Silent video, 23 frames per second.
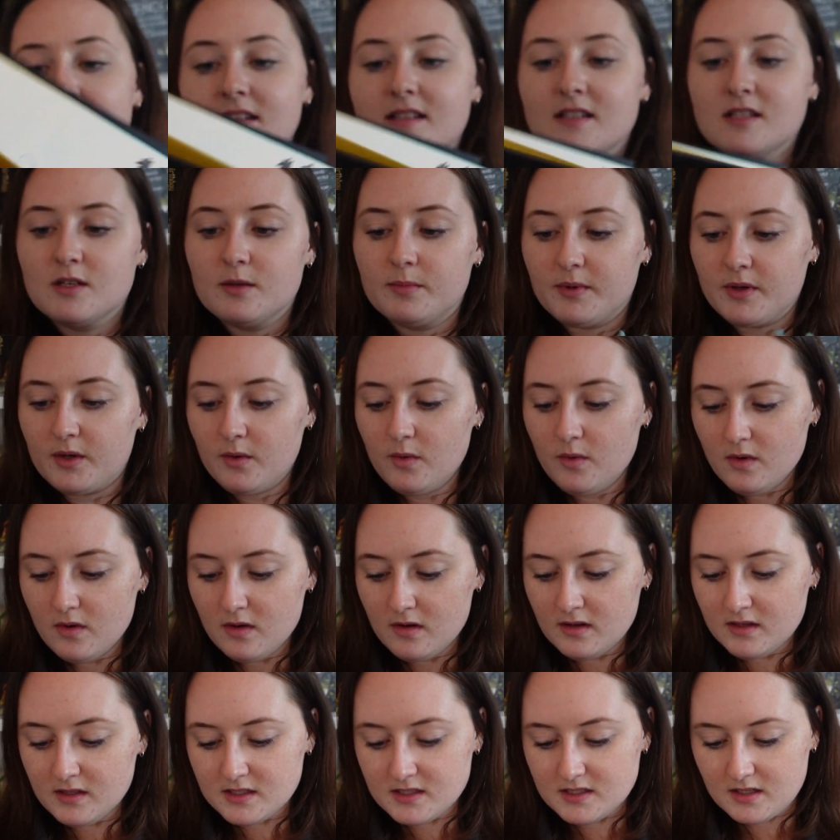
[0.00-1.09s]
Super
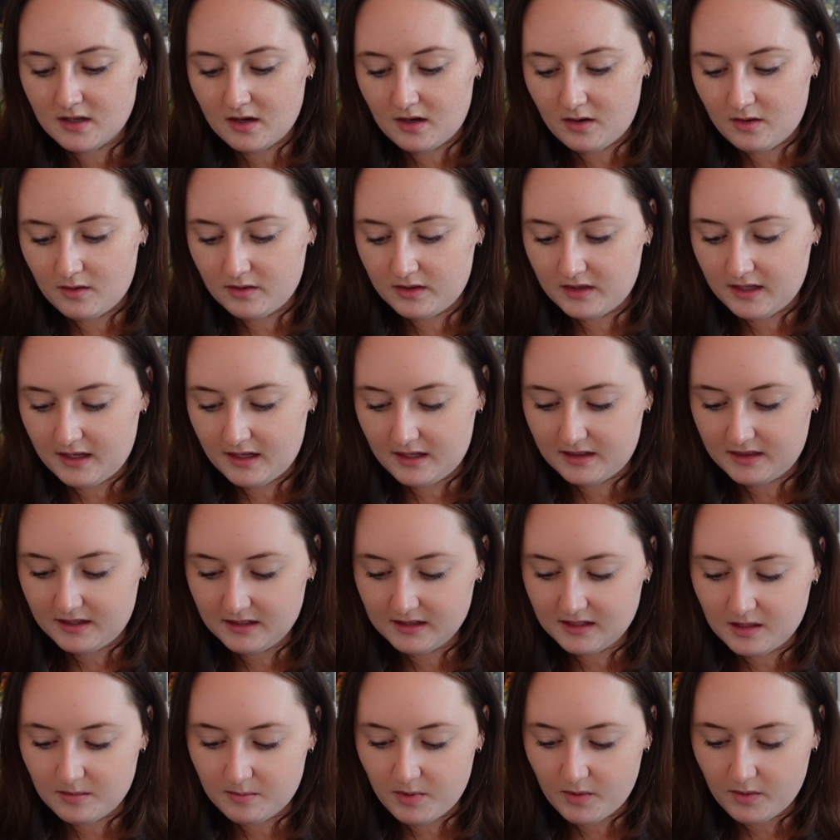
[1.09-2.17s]
cool. So they think
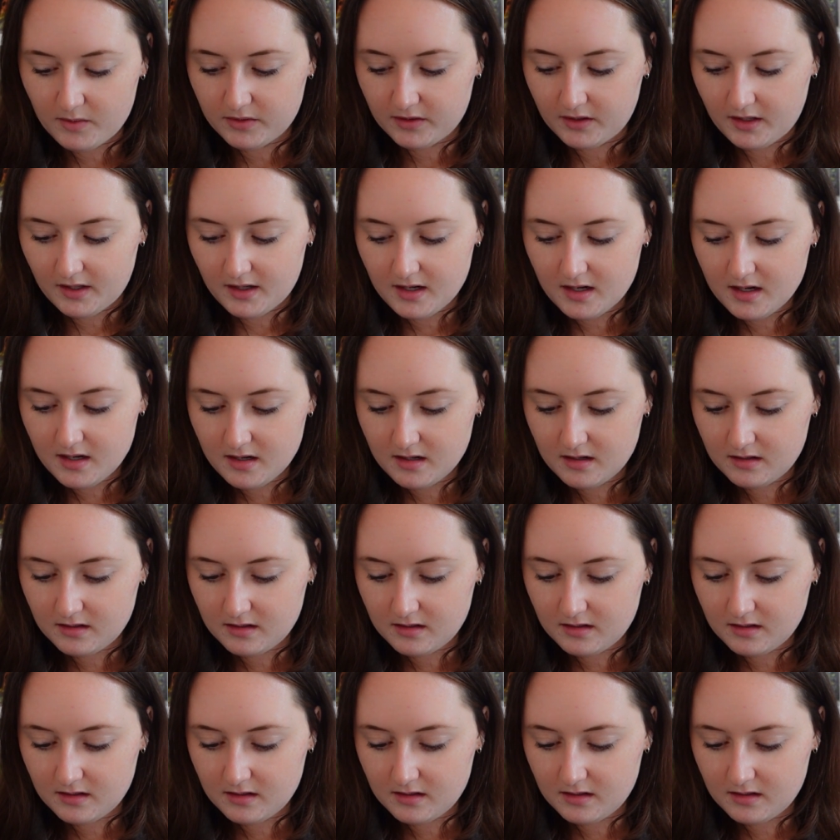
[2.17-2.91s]
they both are.